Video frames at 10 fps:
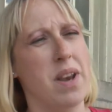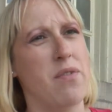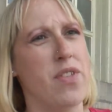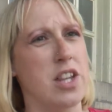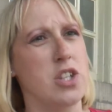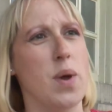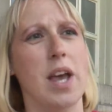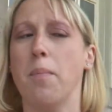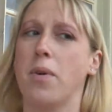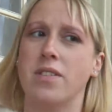But if they're doing
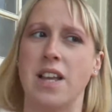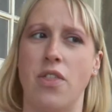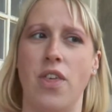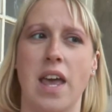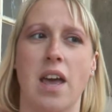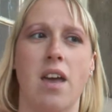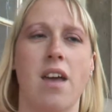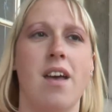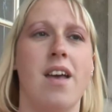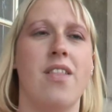it because they think
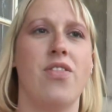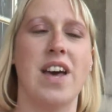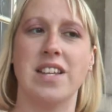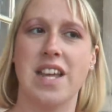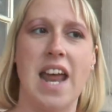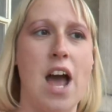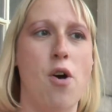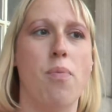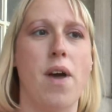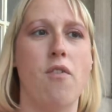that's going to
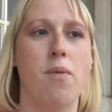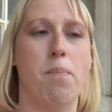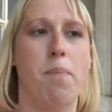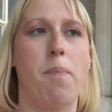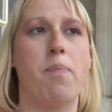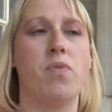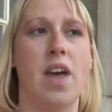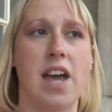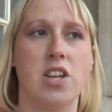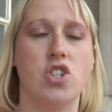help their